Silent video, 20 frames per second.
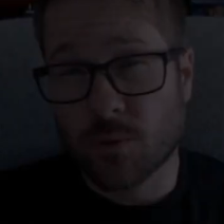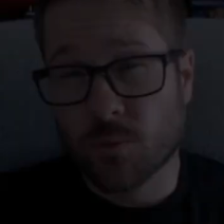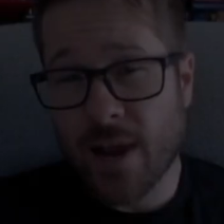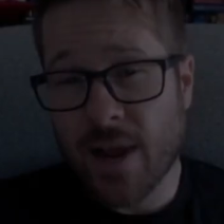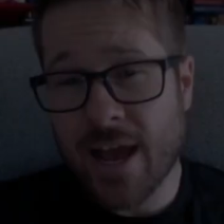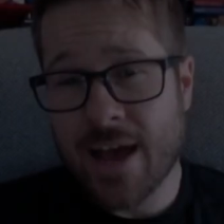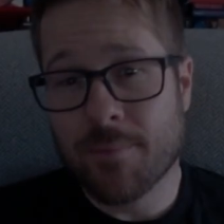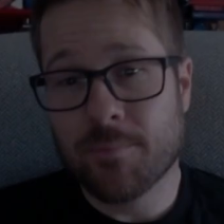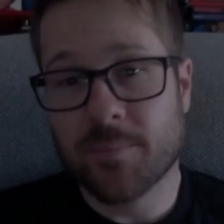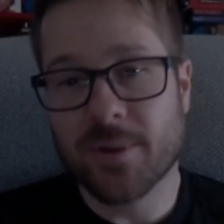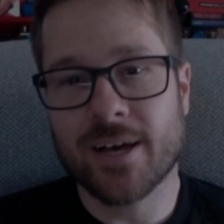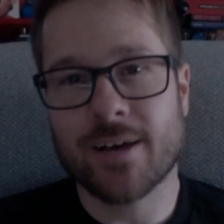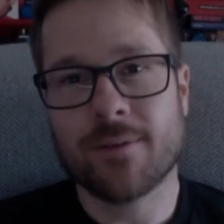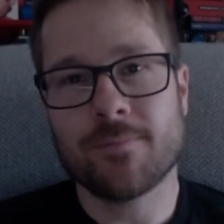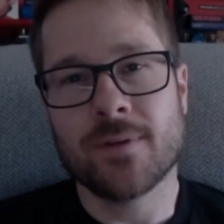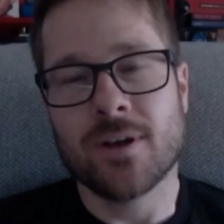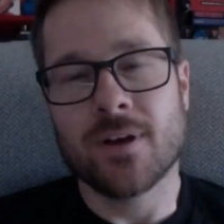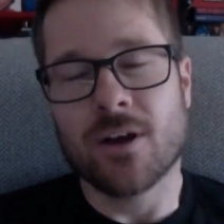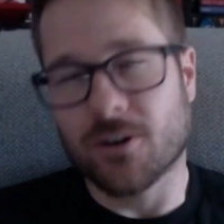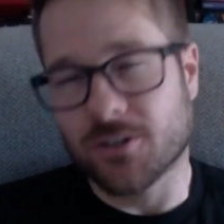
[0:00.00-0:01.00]
wrap up
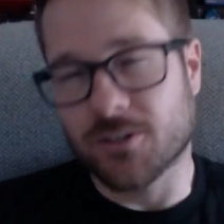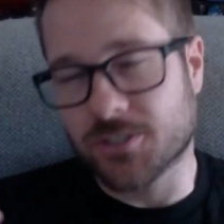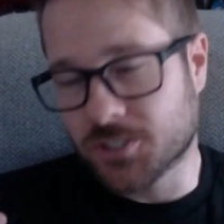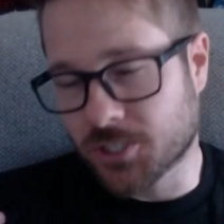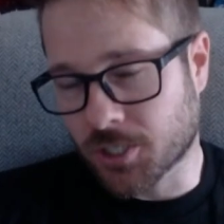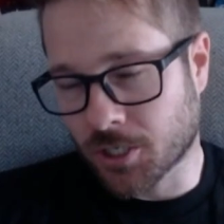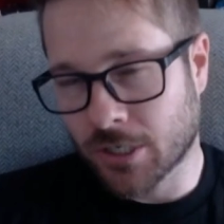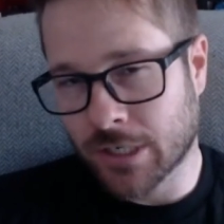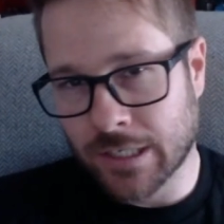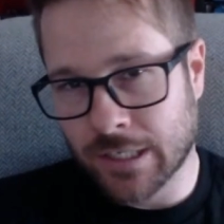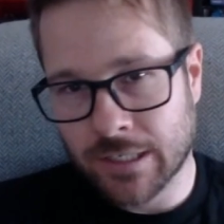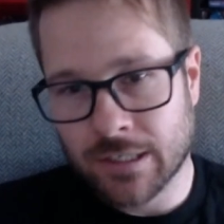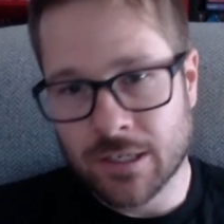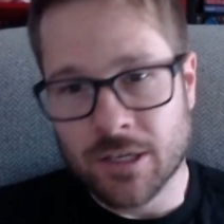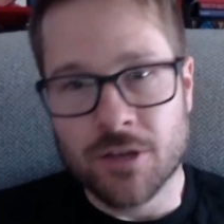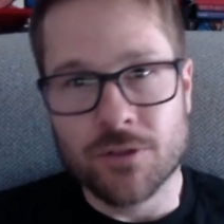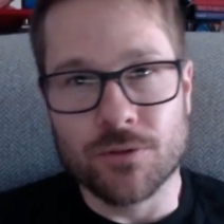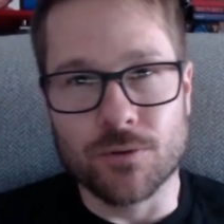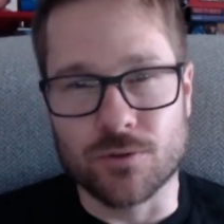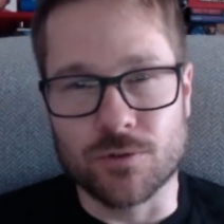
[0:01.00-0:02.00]
our journey
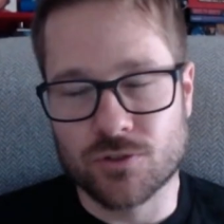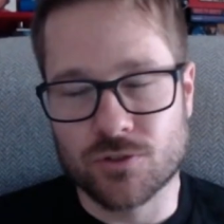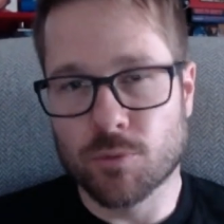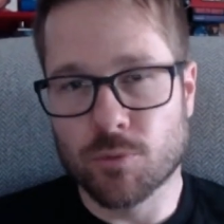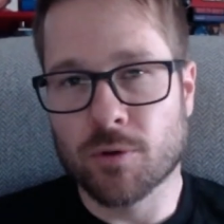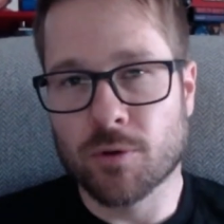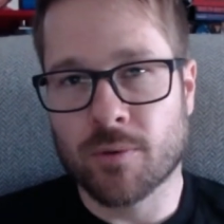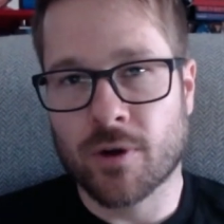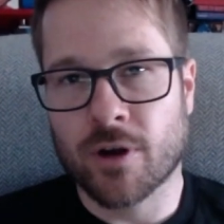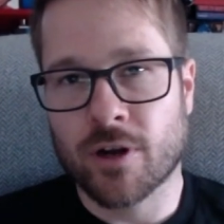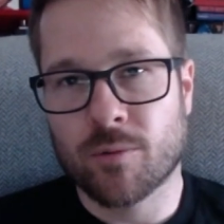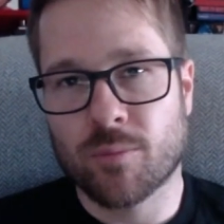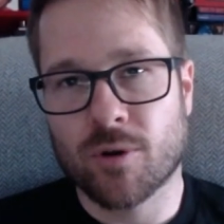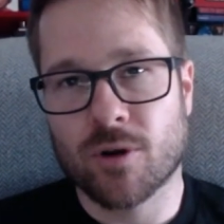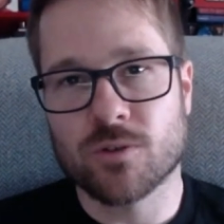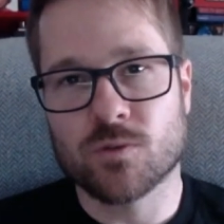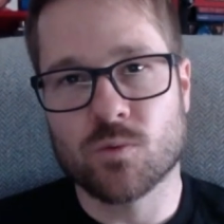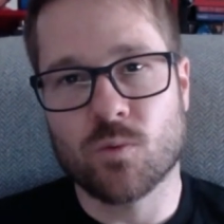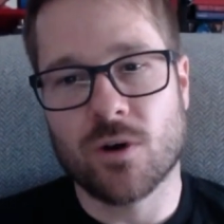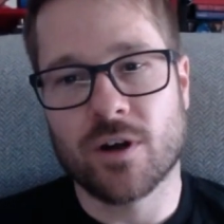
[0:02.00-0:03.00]
through Super Mario
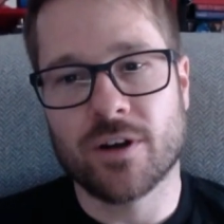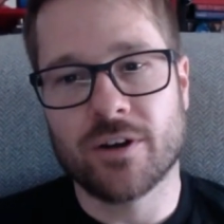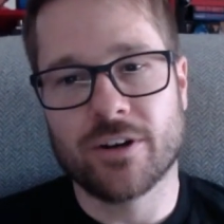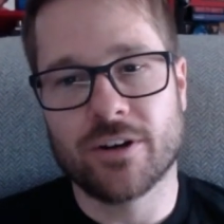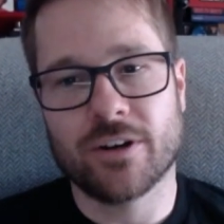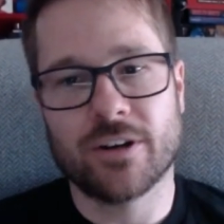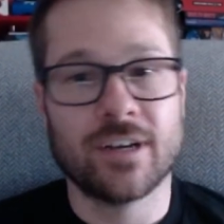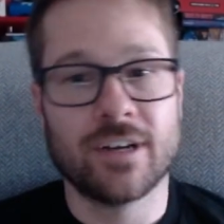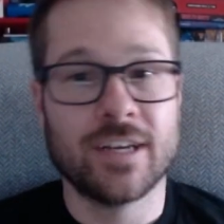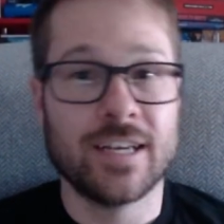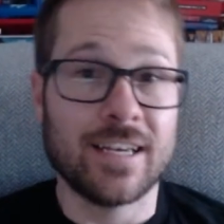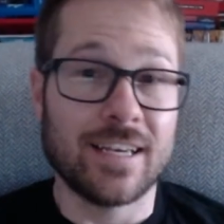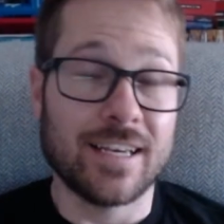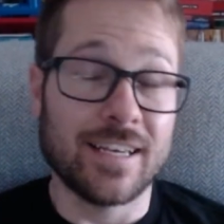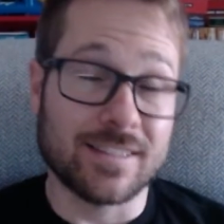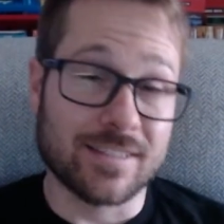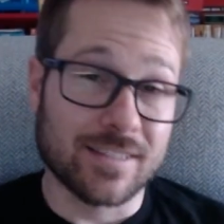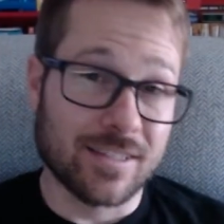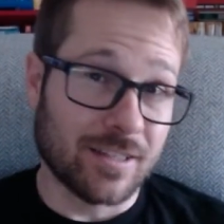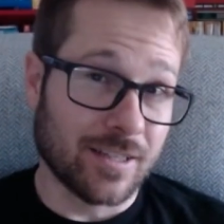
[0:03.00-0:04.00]
Bros. Wonder,
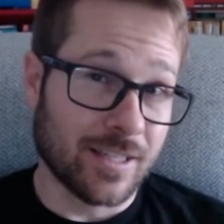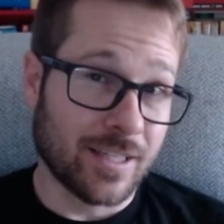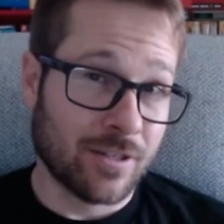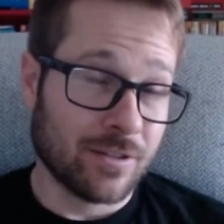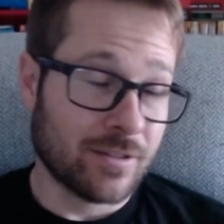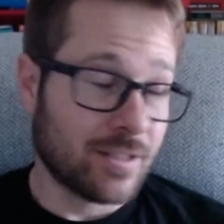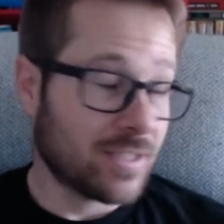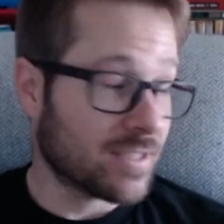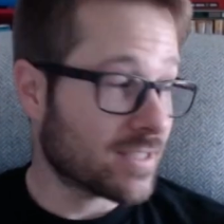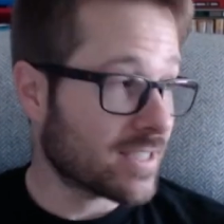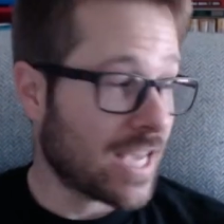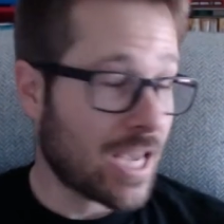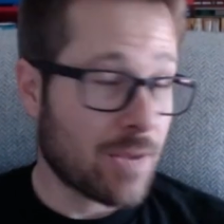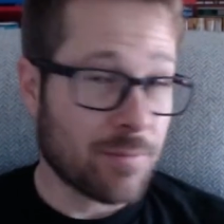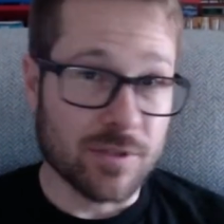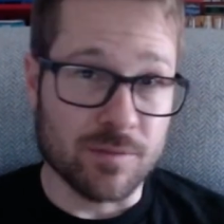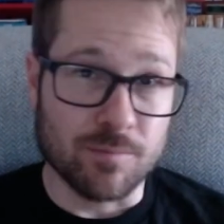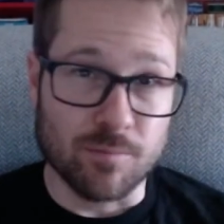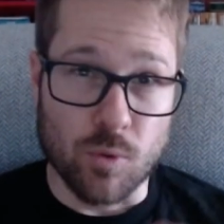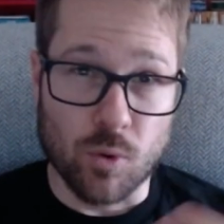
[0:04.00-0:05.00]
it's clear this game
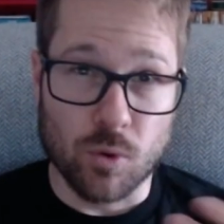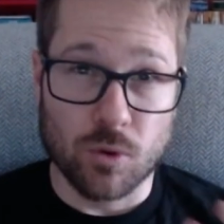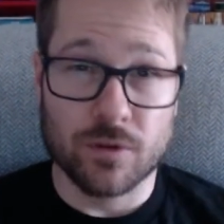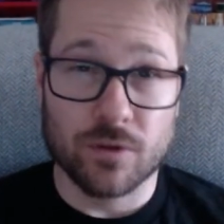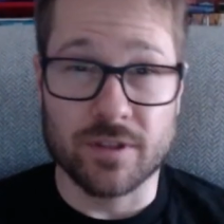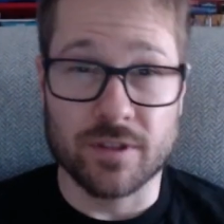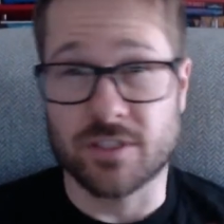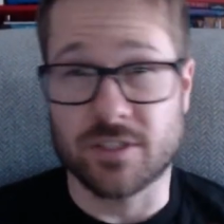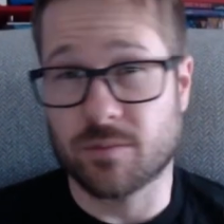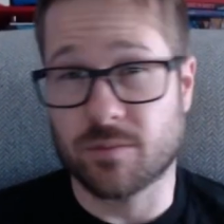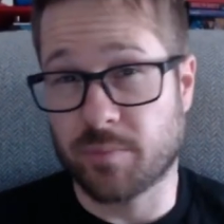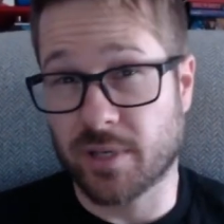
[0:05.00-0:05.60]
is more than just